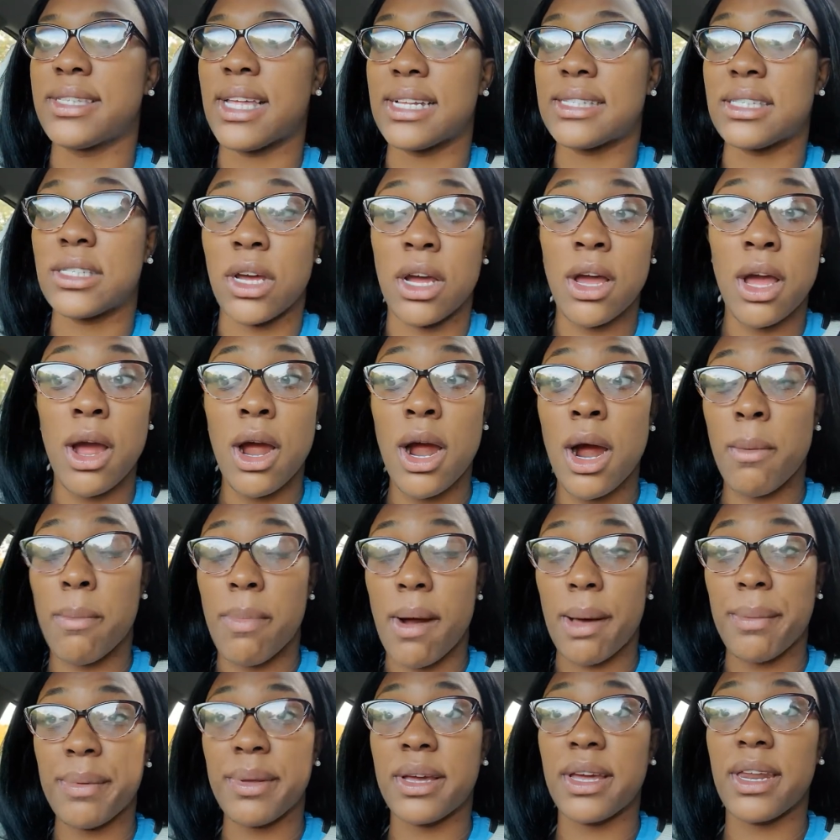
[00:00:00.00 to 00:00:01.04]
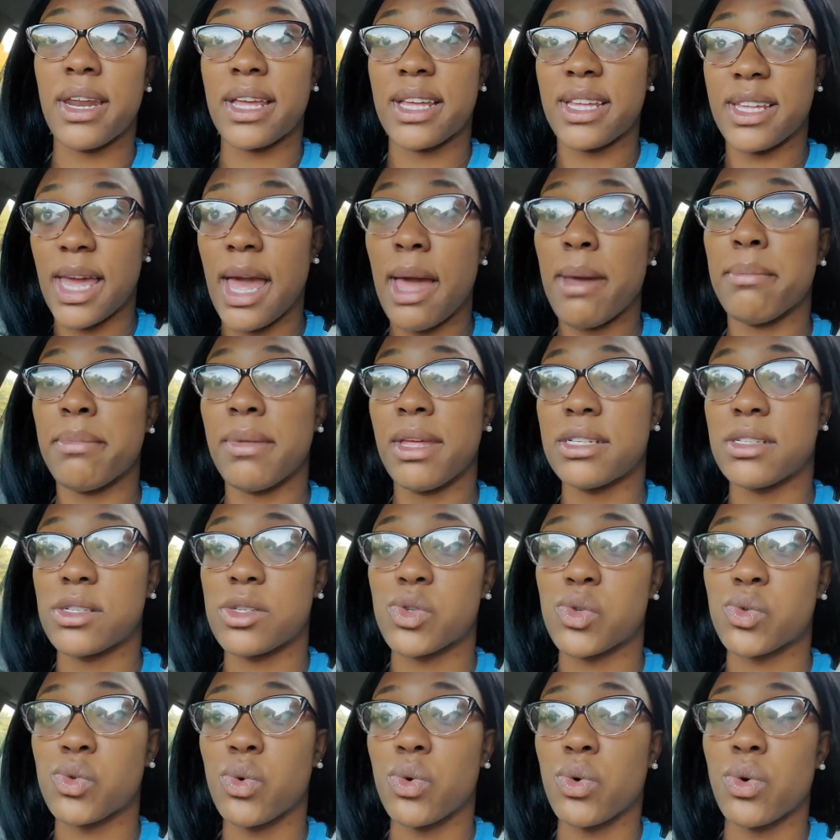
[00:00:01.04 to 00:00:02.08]
That's probably gonna get me to
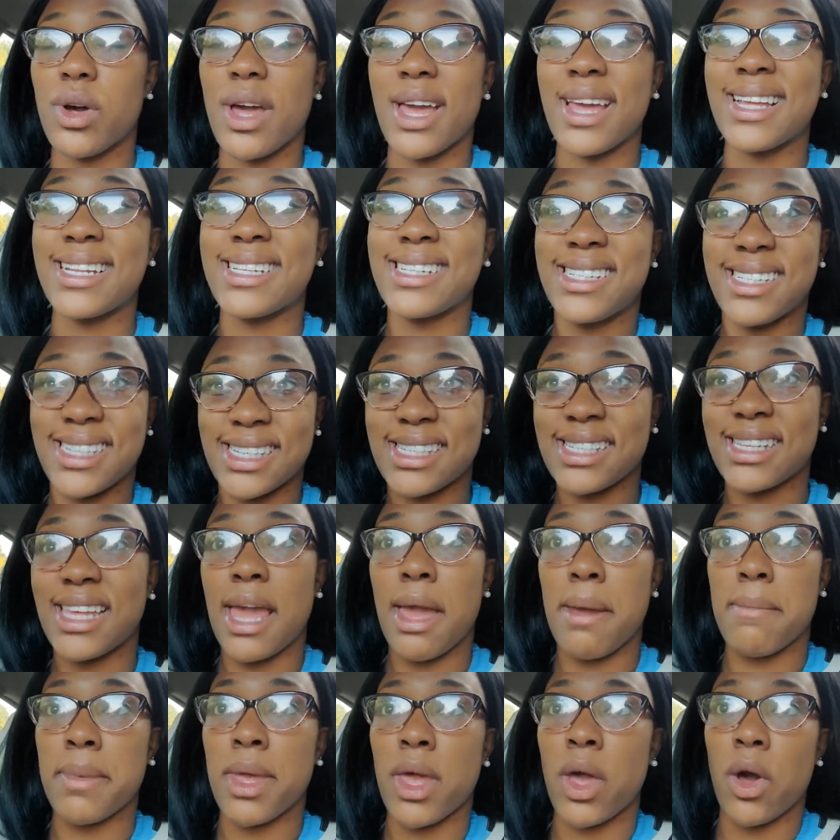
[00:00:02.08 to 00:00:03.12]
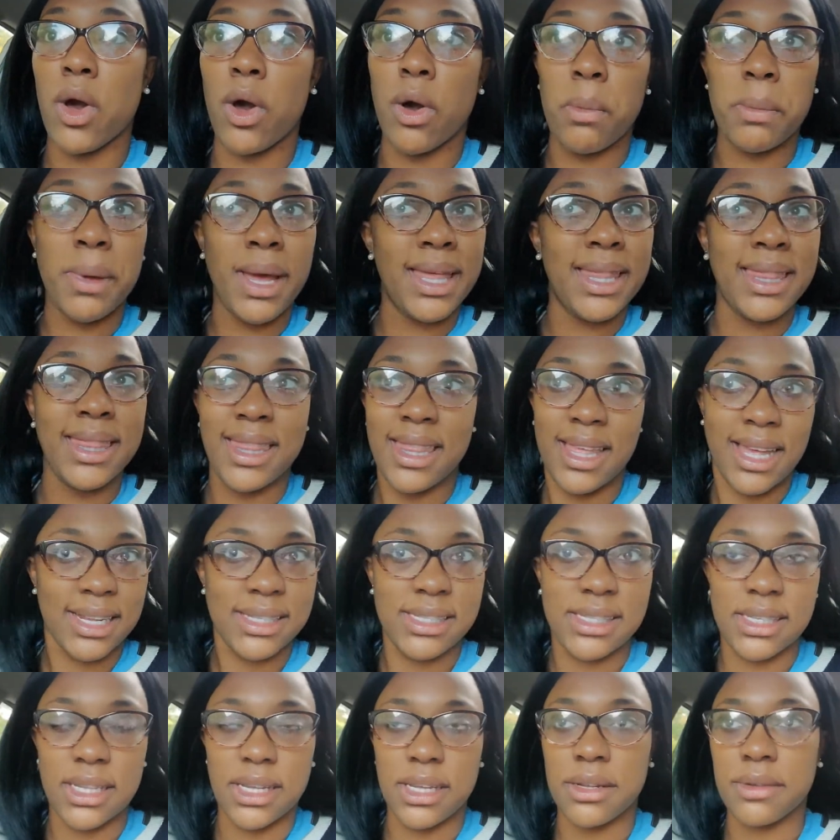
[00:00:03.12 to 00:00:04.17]
school and just get me home, and
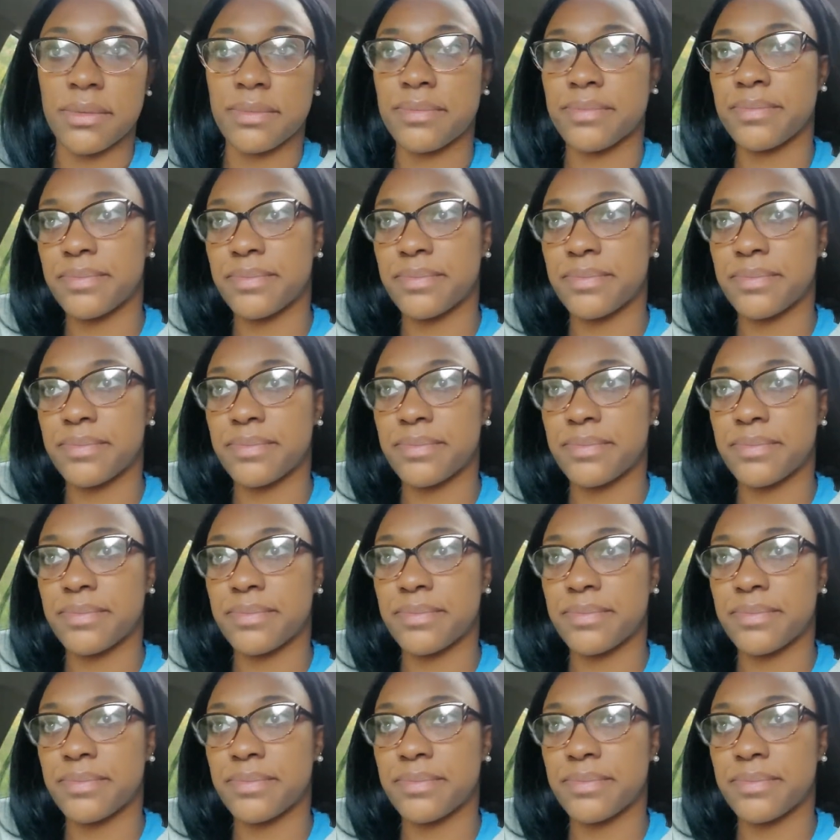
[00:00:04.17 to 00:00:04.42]
that's it.